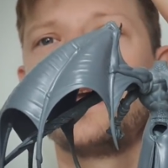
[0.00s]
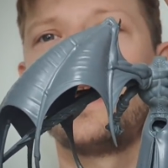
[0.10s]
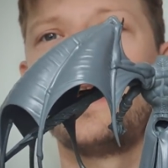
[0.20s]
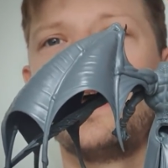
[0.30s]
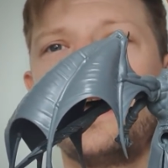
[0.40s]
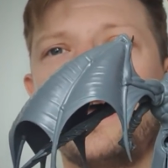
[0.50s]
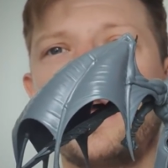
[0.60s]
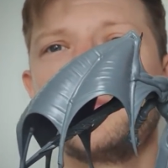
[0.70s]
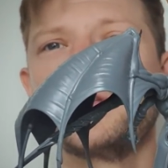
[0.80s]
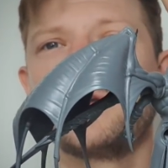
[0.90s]
uh,
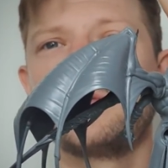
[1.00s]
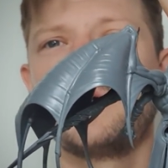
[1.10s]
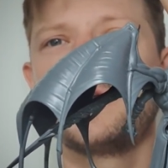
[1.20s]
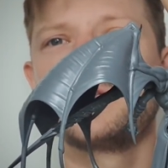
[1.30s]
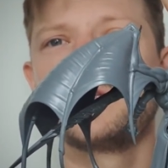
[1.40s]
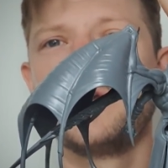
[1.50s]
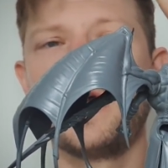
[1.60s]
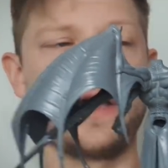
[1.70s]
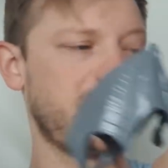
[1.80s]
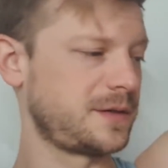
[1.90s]
episode of ours.
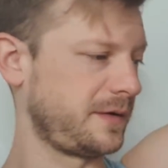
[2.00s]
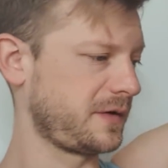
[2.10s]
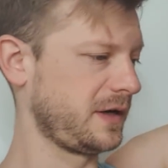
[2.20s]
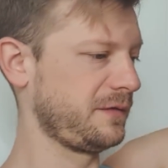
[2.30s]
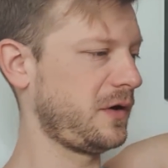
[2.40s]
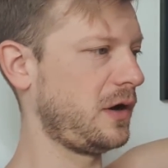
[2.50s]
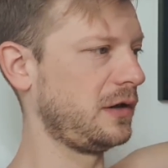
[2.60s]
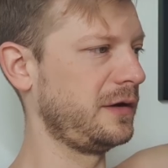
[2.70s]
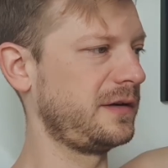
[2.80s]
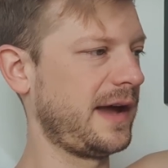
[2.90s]
Uh, so I've kind of
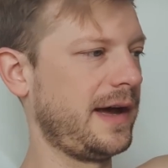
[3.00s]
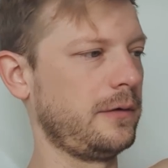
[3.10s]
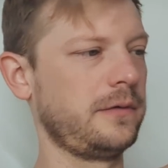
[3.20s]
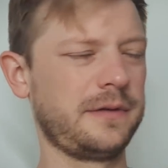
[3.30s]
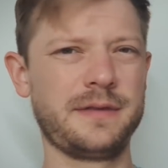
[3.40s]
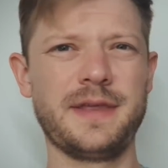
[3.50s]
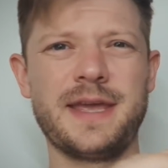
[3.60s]
hollowed out the